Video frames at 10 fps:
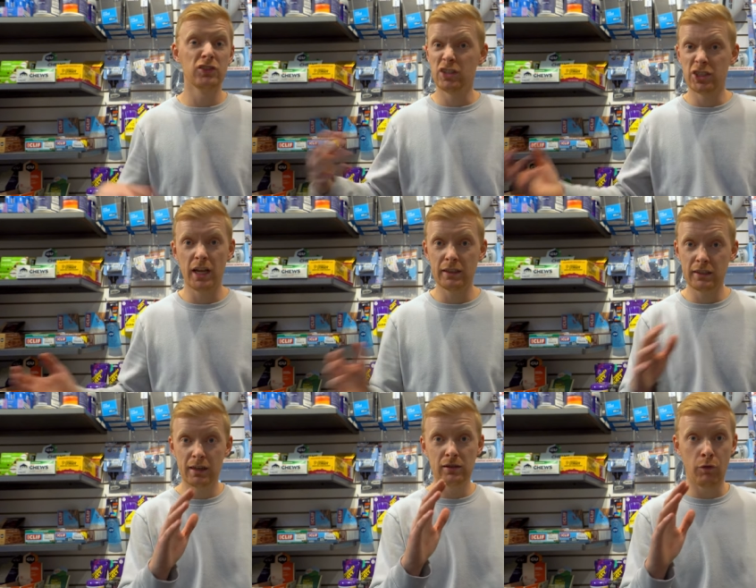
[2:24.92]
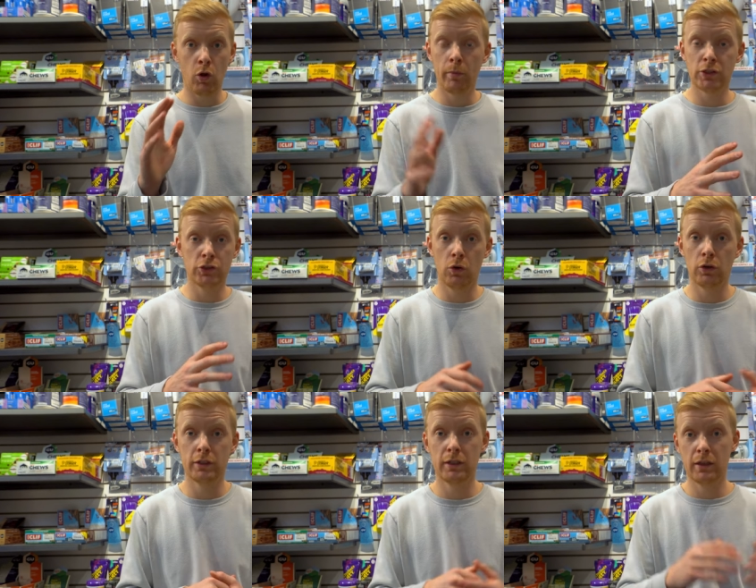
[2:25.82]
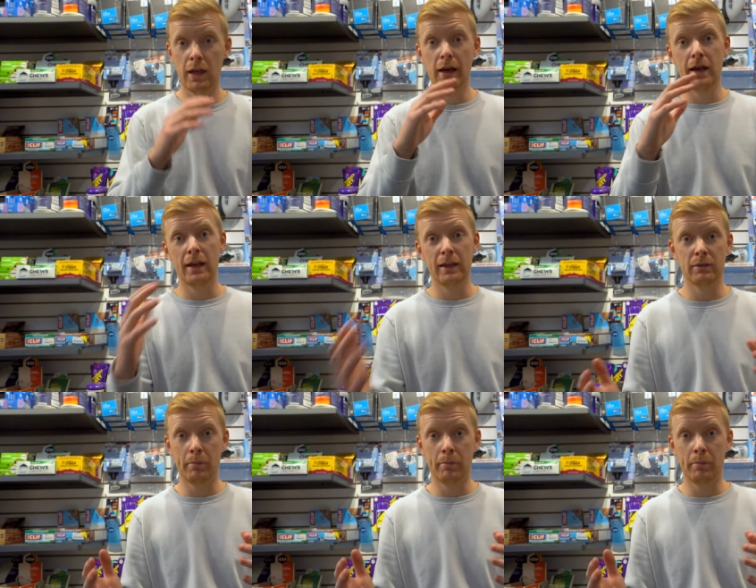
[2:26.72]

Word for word: So the chainstays have all been shortened, a